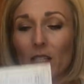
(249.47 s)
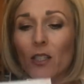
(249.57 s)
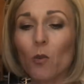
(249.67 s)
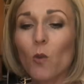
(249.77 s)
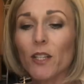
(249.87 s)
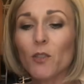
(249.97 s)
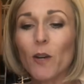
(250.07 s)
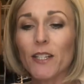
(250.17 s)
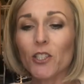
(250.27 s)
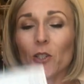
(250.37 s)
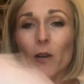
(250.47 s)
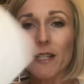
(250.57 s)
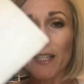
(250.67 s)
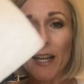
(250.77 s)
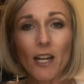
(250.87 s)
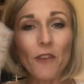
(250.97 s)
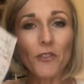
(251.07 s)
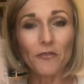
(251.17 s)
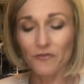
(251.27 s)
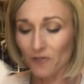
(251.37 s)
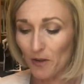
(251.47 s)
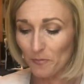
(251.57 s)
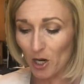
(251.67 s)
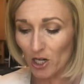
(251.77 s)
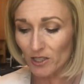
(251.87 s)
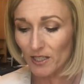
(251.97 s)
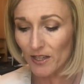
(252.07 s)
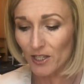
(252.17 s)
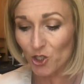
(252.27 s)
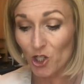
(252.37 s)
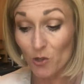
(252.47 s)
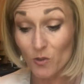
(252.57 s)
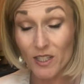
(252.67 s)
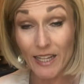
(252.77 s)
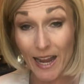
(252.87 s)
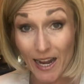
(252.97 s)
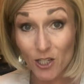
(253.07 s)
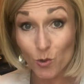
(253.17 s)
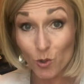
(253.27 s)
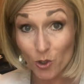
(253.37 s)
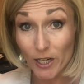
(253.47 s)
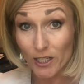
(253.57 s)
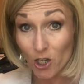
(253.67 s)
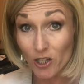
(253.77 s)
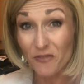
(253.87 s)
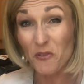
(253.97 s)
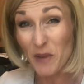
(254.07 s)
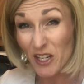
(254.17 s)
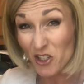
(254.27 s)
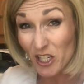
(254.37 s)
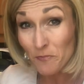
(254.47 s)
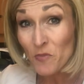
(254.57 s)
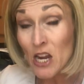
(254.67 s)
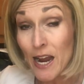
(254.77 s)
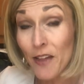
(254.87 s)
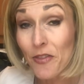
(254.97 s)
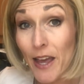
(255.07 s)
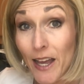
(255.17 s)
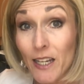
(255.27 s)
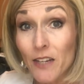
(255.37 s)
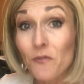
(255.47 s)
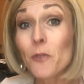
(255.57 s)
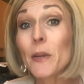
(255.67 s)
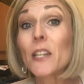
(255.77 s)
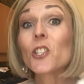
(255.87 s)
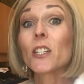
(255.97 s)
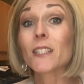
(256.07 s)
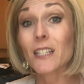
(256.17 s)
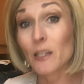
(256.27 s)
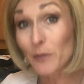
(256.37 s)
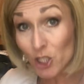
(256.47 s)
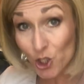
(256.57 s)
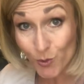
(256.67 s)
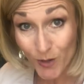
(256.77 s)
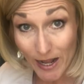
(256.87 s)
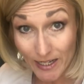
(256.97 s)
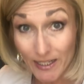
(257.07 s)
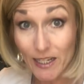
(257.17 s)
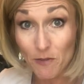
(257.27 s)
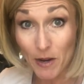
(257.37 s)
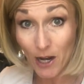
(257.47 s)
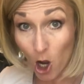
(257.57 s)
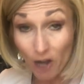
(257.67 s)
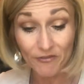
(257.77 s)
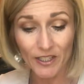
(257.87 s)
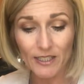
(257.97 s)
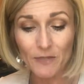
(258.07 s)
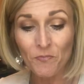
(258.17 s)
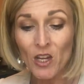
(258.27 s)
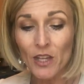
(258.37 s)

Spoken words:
So what do? I take off the front part that shows the actual credit card information, and that information is going to be shredded in my office.